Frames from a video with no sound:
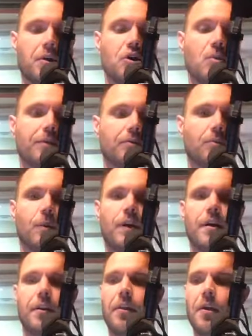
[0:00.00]
who it's
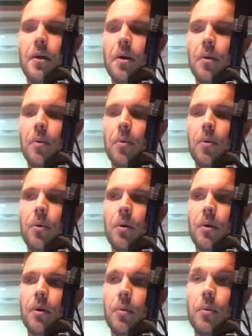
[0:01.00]
with
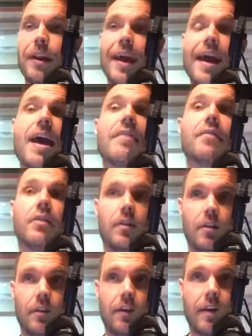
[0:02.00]
or whatever
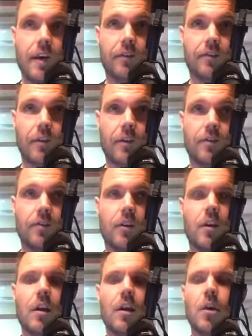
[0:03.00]
the case is,
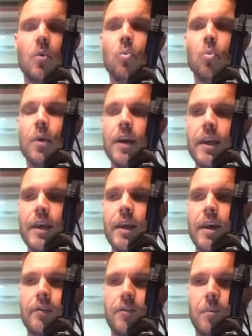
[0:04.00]
we
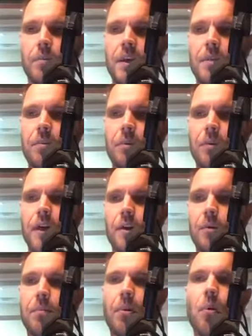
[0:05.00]
as the people that are
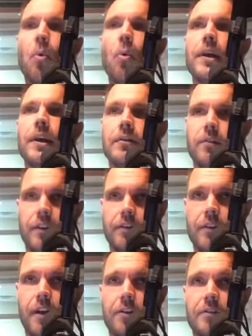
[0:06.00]
pouring into these
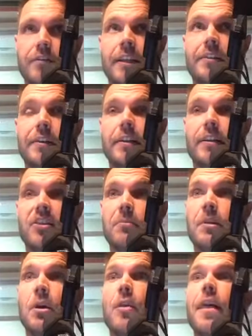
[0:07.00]
others need to let them
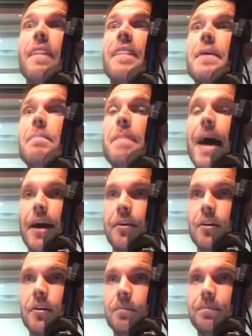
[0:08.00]
know that they
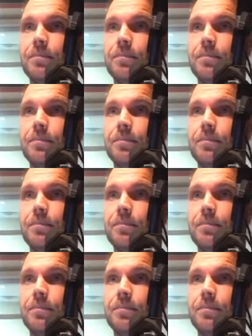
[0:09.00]
matter.